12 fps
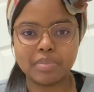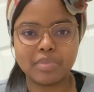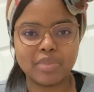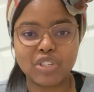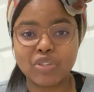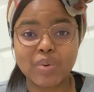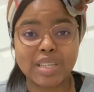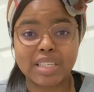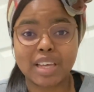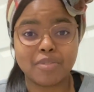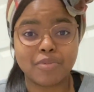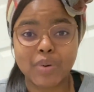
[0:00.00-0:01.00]

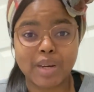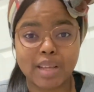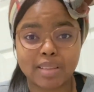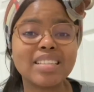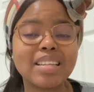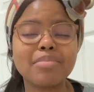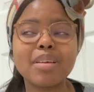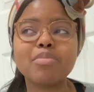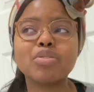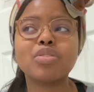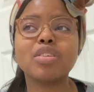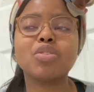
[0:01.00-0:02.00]
stressing for nothing. Sometimes
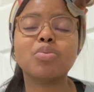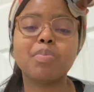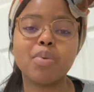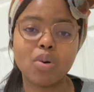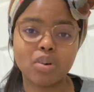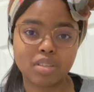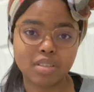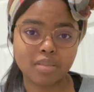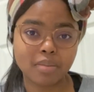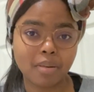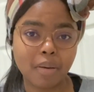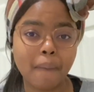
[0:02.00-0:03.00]
you need to pause,
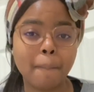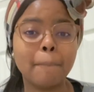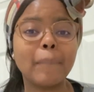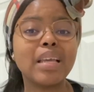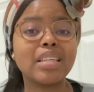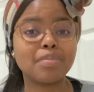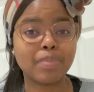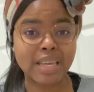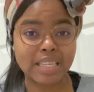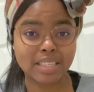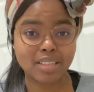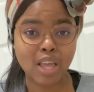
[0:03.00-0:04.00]
make
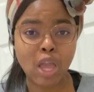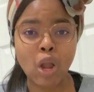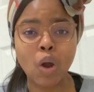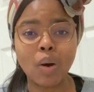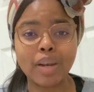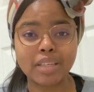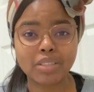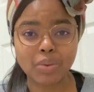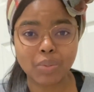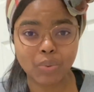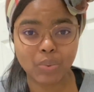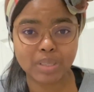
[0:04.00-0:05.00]
space, collect your
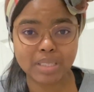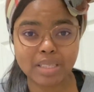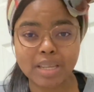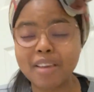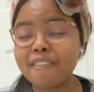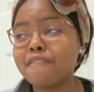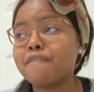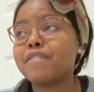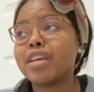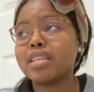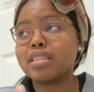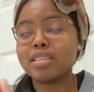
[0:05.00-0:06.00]
thoughts,
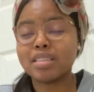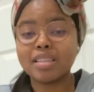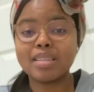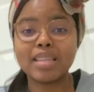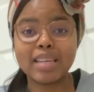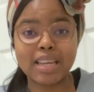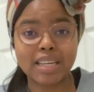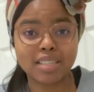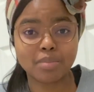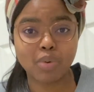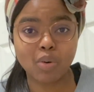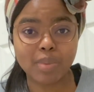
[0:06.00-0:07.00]
face the next
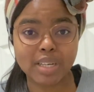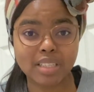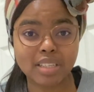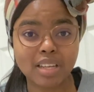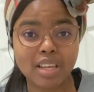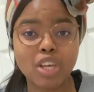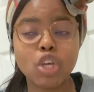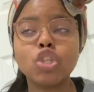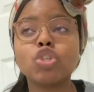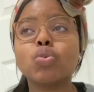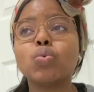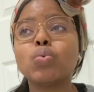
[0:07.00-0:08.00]
moment,
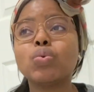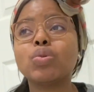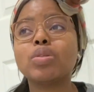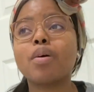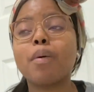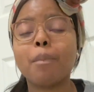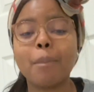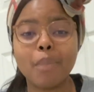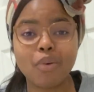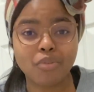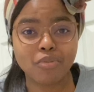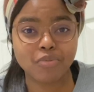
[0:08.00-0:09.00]
choose,
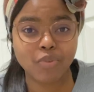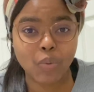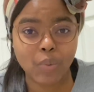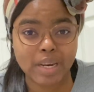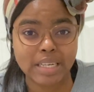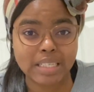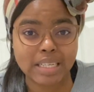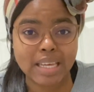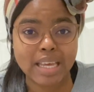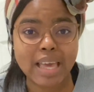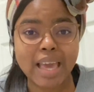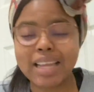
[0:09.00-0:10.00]
move forward,
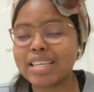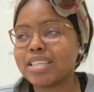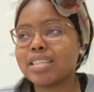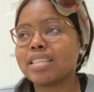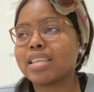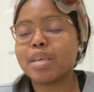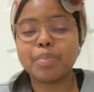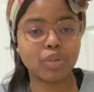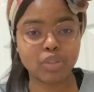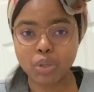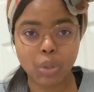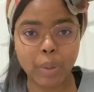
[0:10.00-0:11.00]
and just keep on
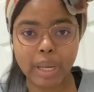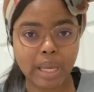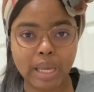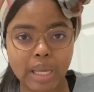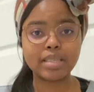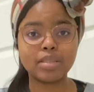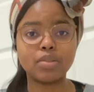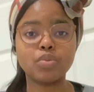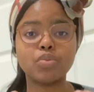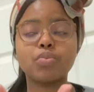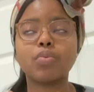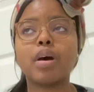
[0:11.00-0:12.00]
going.
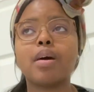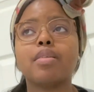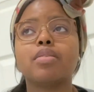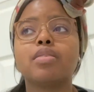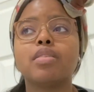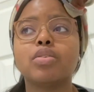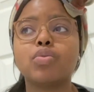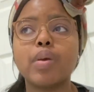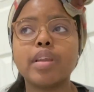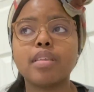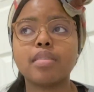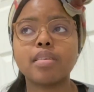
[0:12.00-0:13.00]
Those are the
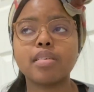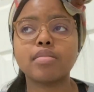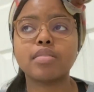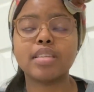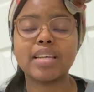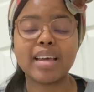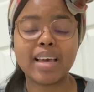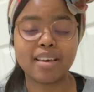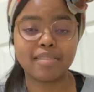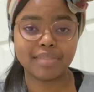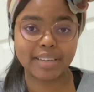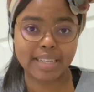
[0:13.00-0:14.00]
twenty things that I
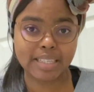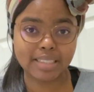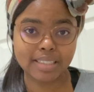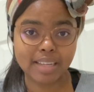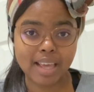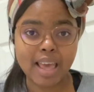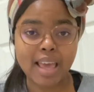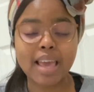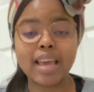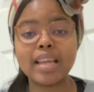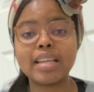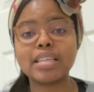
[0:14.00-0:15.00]
have learned,
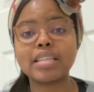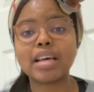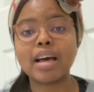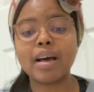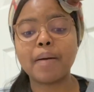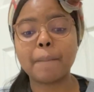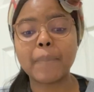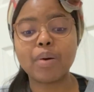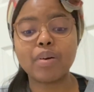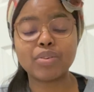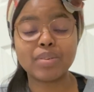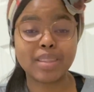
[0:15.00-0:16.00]
and um, I
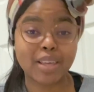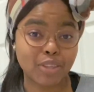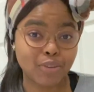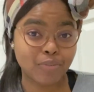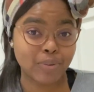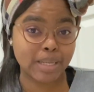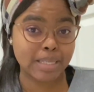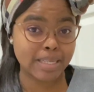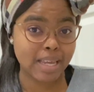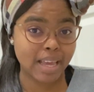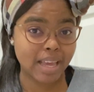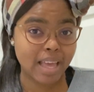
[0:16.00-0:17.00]
want to thank you for
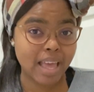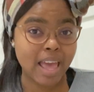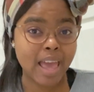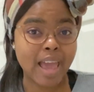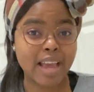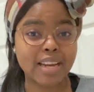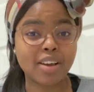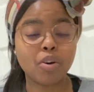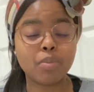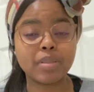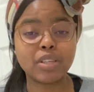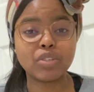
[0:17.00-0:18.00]
listening, and I
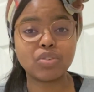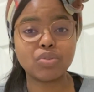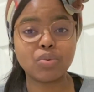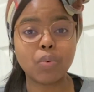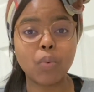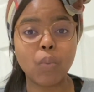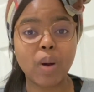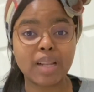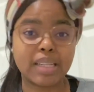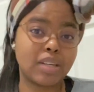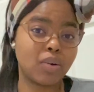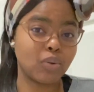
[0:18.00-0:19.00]
hope that you took
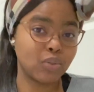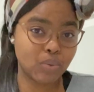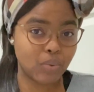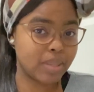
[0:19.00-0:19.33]
one or two